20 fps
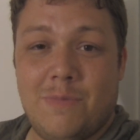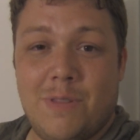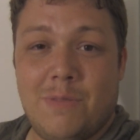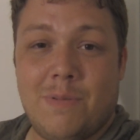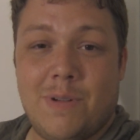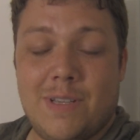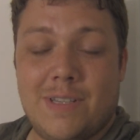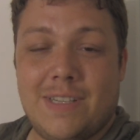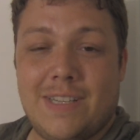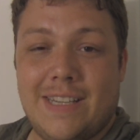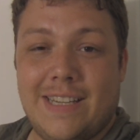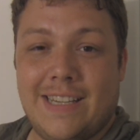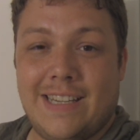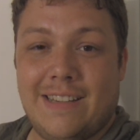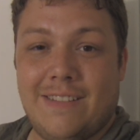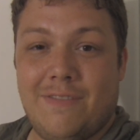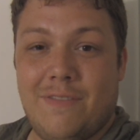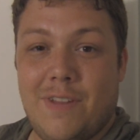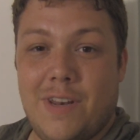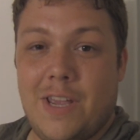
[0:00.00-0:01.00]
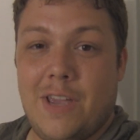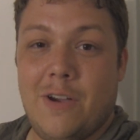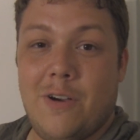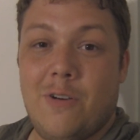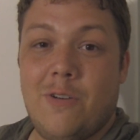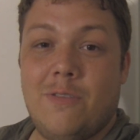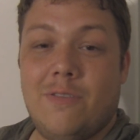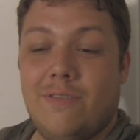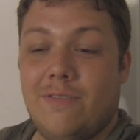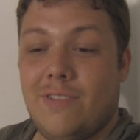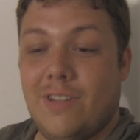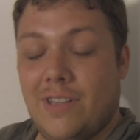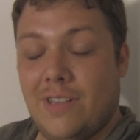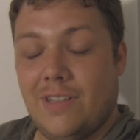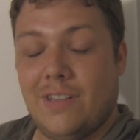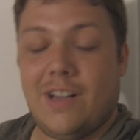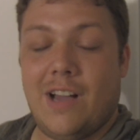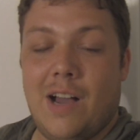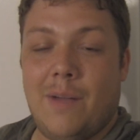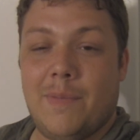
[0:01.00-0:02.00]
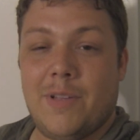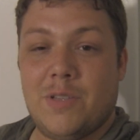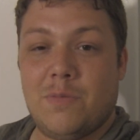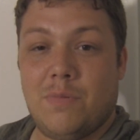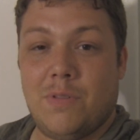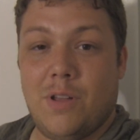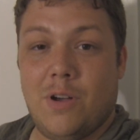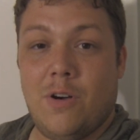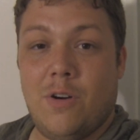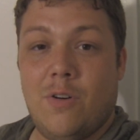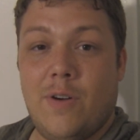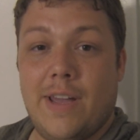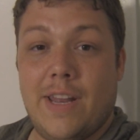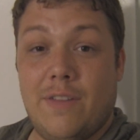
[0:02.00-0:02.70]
myth busting video in the comments below.